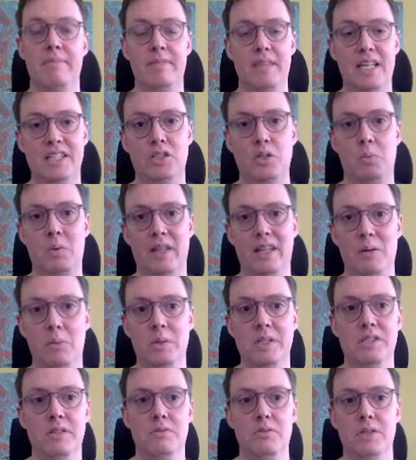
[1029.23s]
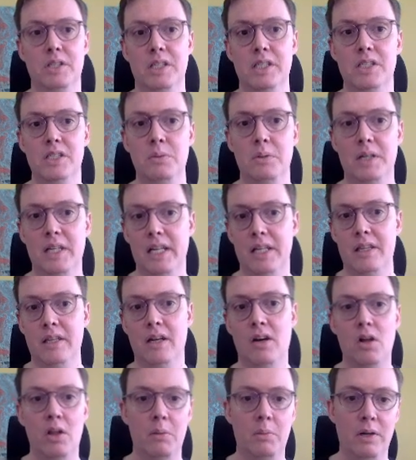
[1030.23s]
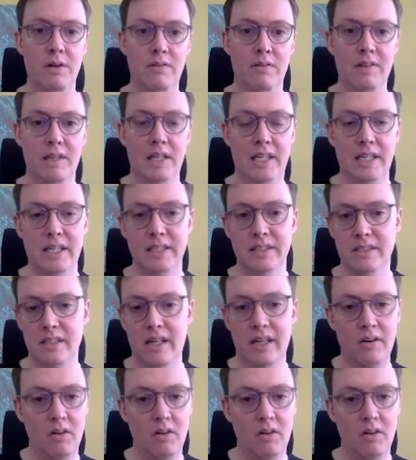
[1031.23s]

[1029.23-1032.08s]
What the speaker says: That's the one that wasn't really doing anything all the way over on the king side.